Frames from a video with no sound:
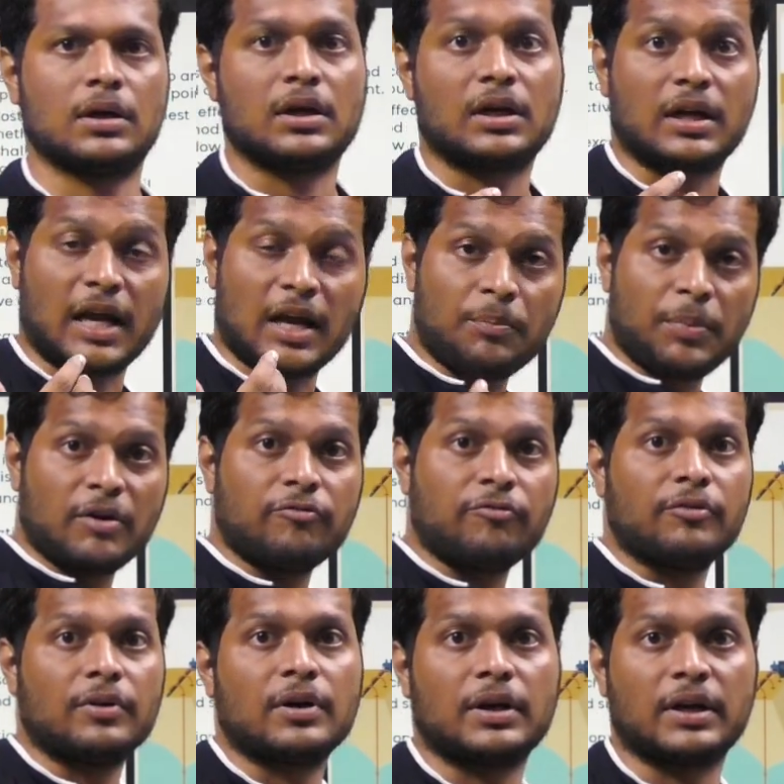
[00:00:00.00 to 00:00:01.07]
type
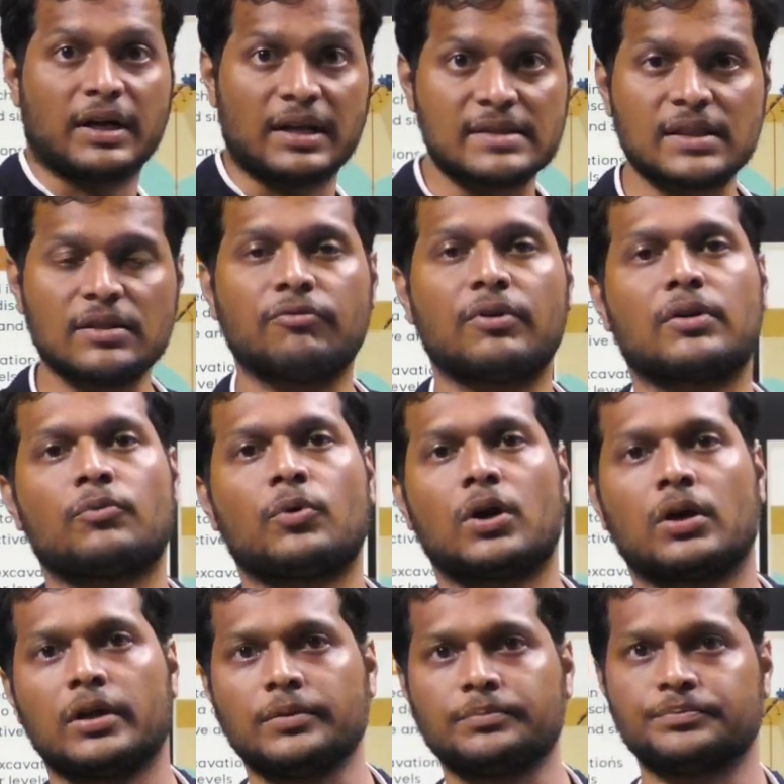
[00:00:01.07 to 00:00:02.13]
of reason for
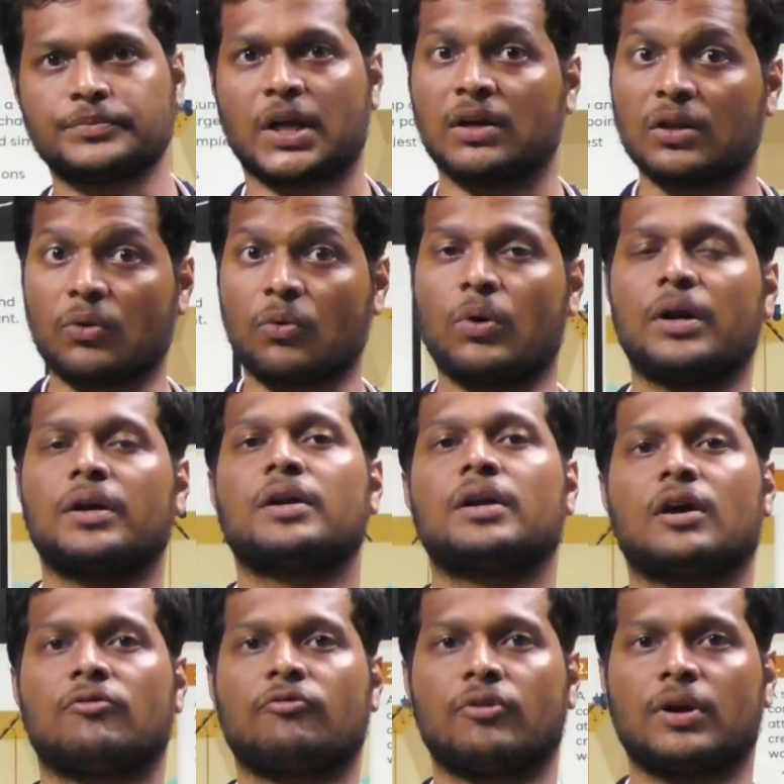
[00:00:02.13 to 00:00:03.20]
water and the quantity
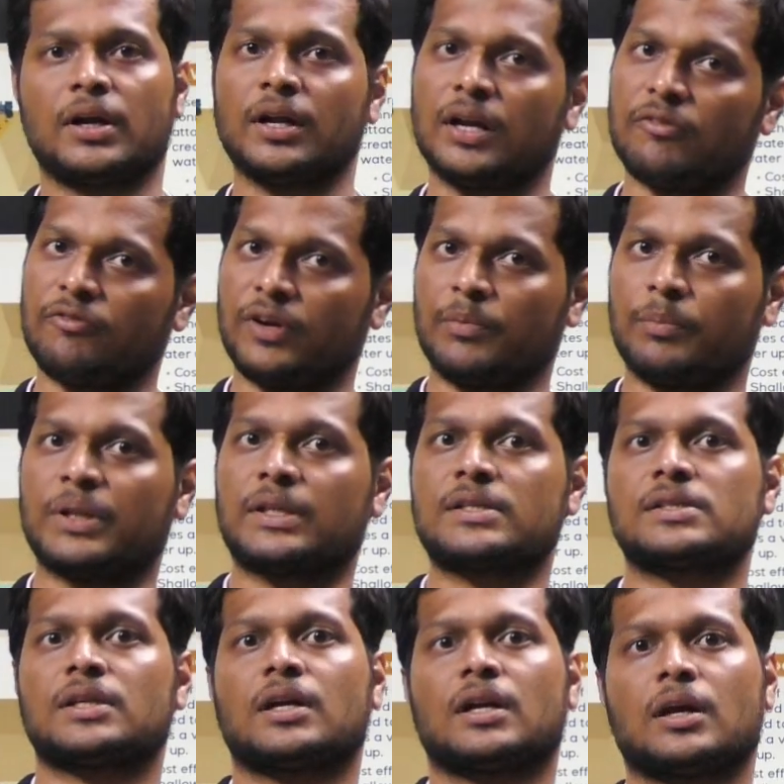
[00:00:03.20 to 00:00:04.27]
of water, different
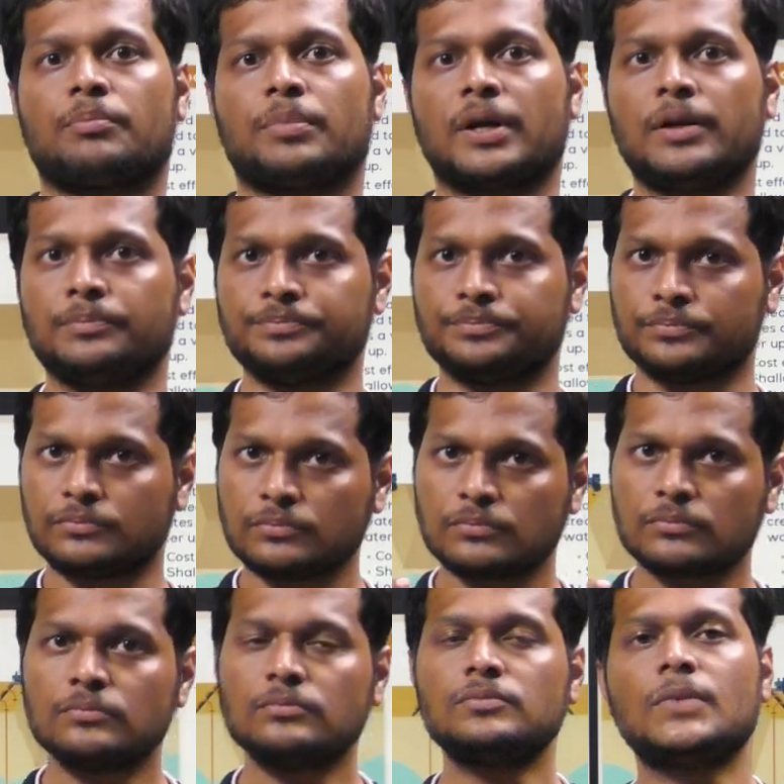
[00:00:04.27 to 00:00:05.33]
methods are adopted
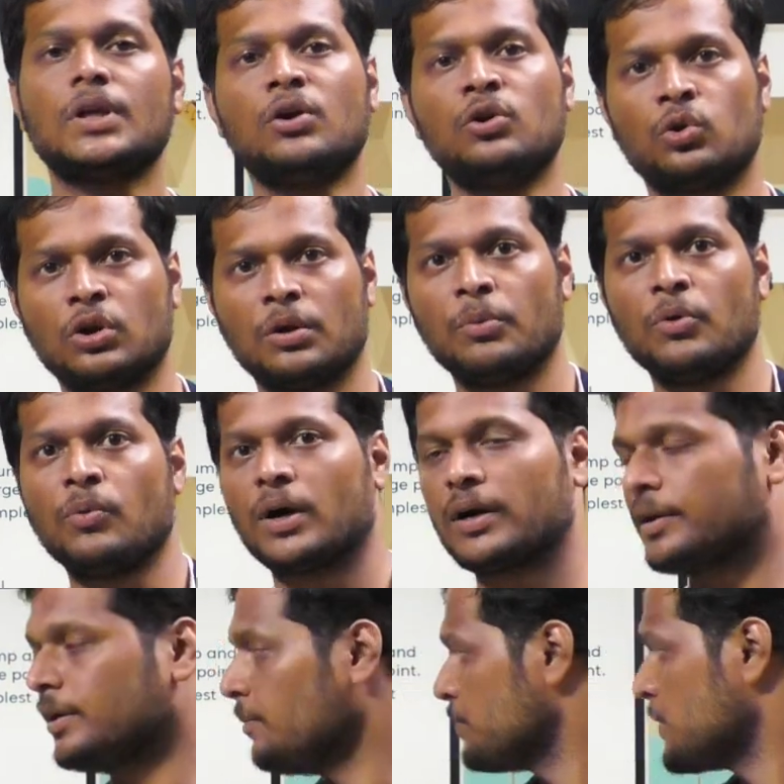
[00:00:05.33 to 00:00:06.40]
to remove
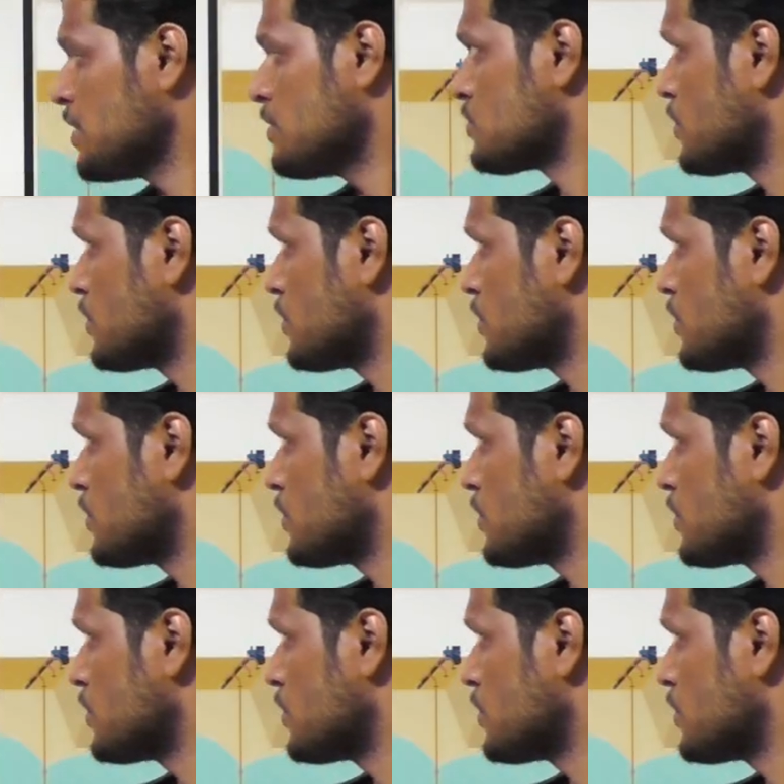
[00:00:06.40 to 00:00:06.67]
water. So